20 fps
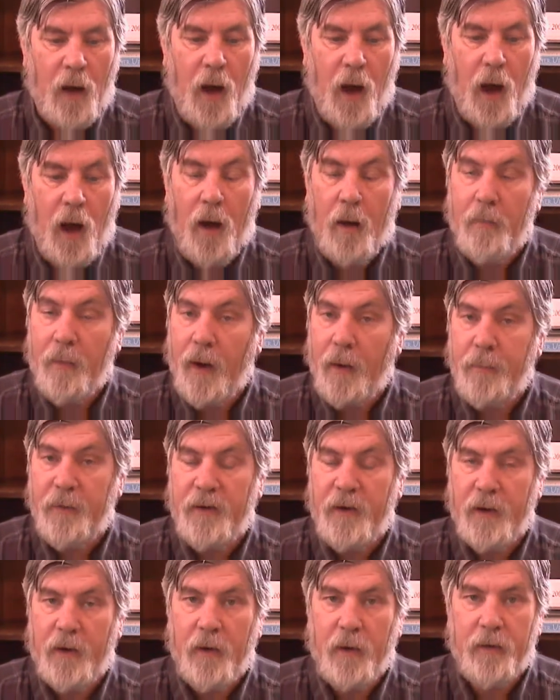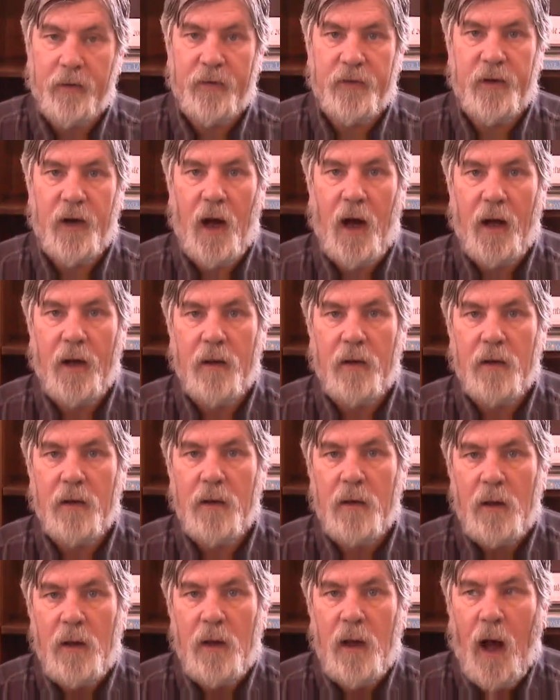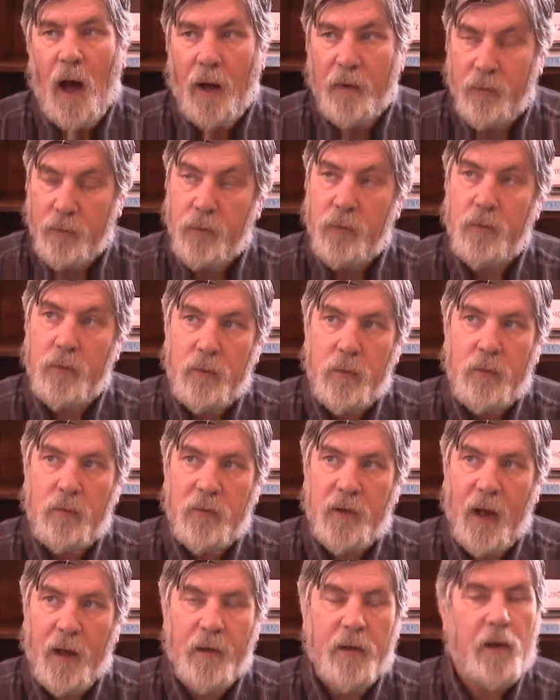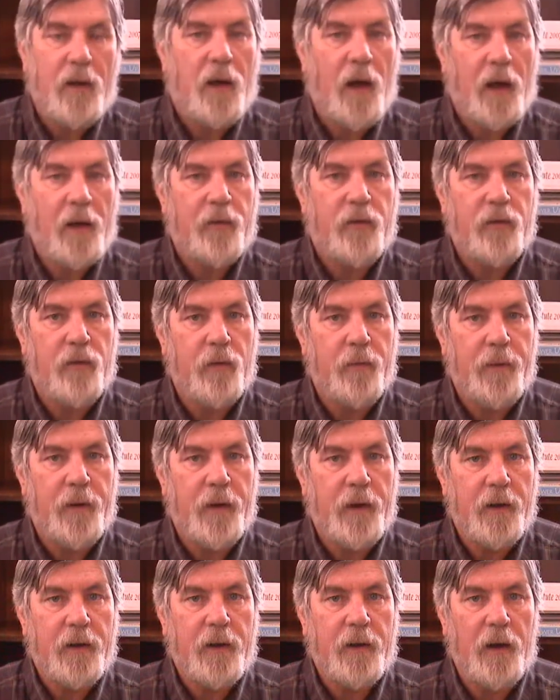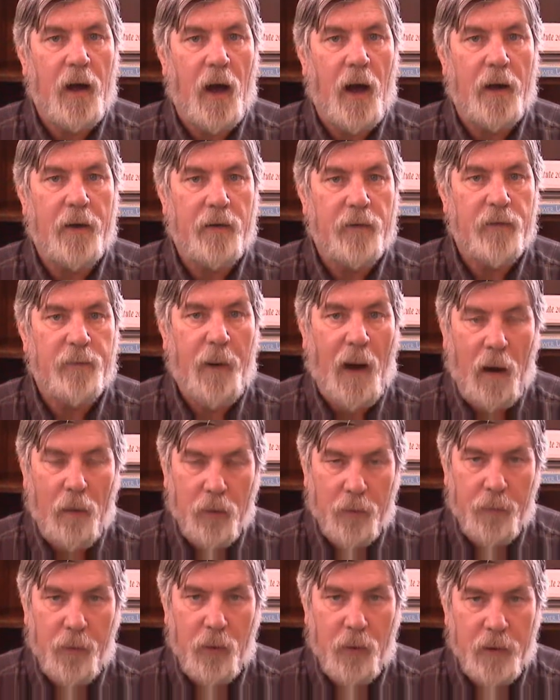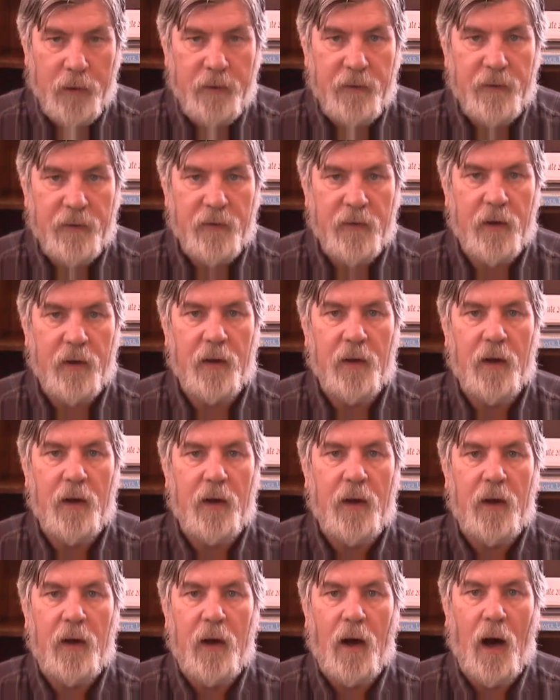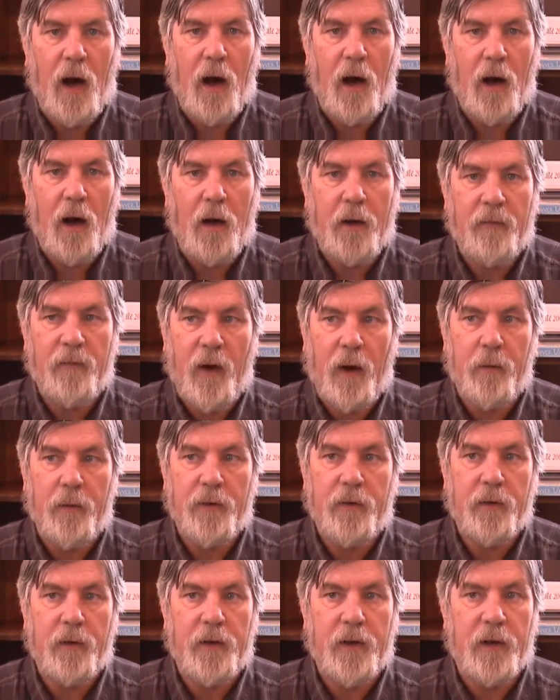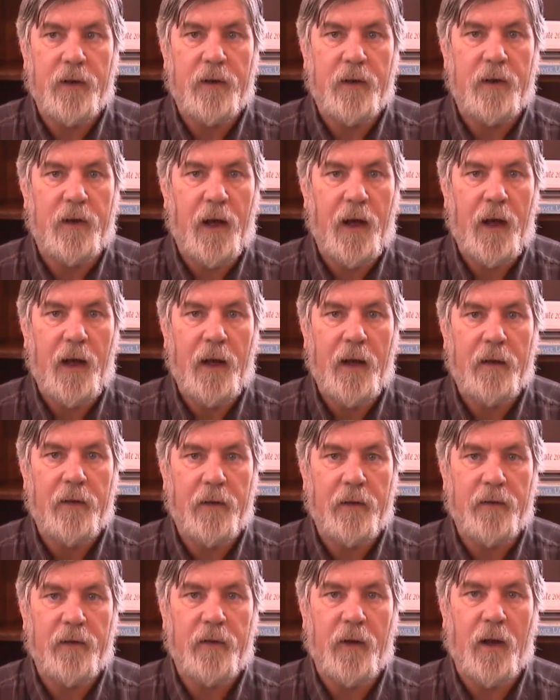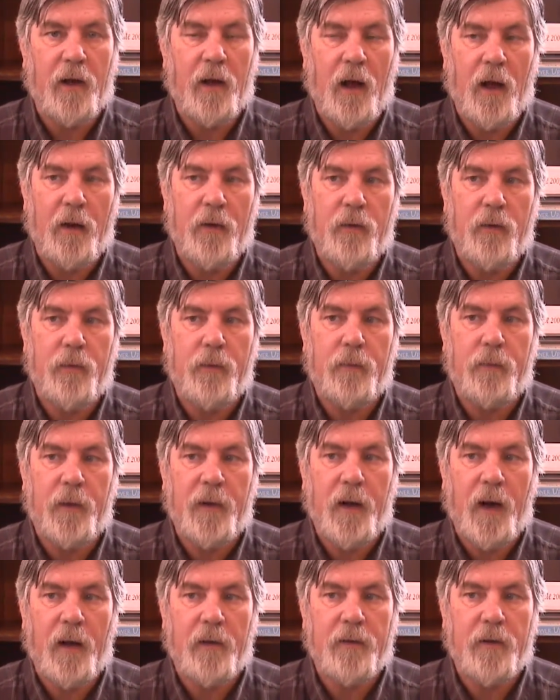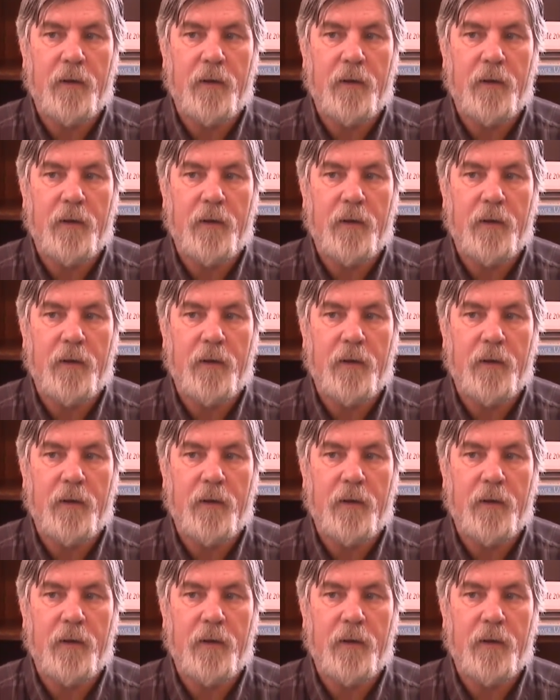My particular style, I do tend to lecture a bit. I use PowerPoints. If I were doing it today, there's a new bit out